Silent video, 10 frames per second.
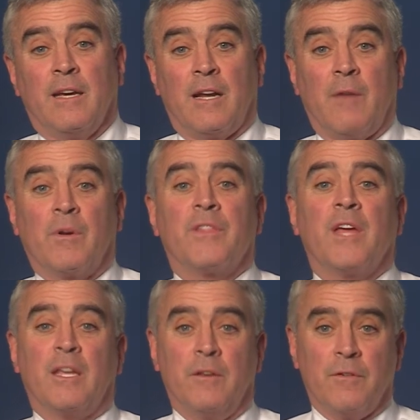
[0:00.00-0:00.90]
And I want to
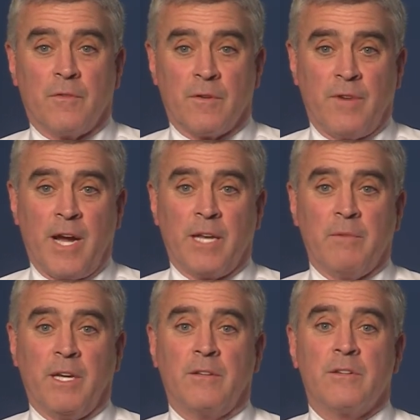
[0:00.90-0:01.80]
thank you for inviting
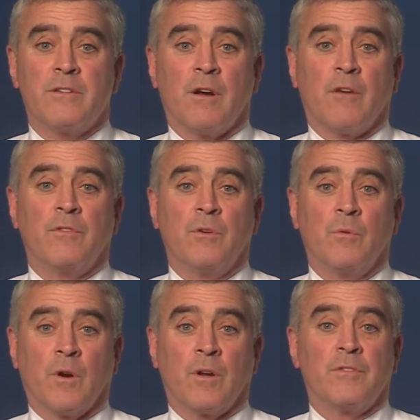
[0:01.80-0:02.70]
me to share a few
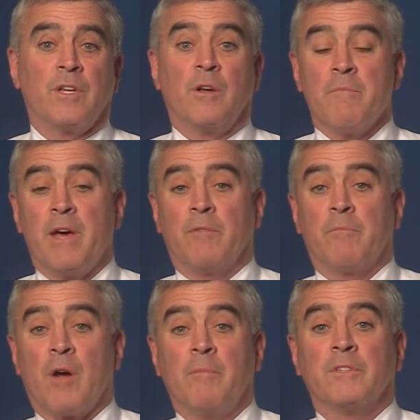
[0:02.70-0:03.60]
words at your Men of
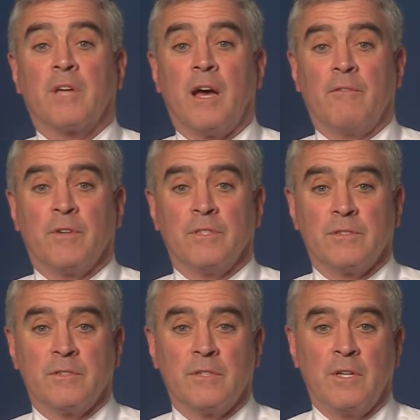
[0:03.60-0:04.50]
Promise conference.